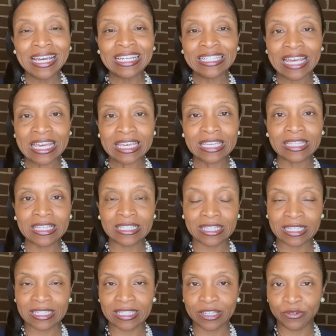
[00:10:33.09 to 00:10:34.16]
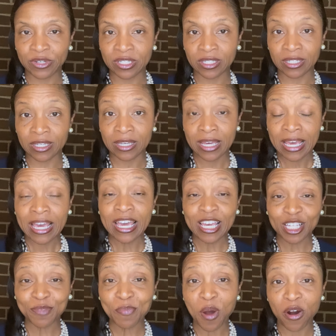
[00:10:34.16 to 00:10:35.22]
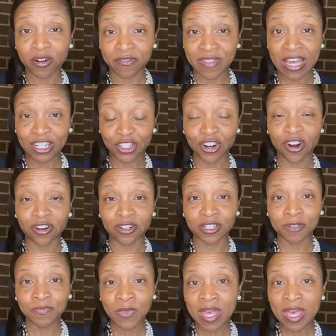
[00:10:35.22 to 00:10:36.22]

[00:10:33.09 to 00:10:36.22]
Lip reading: Taking these things seriously is part of that charge.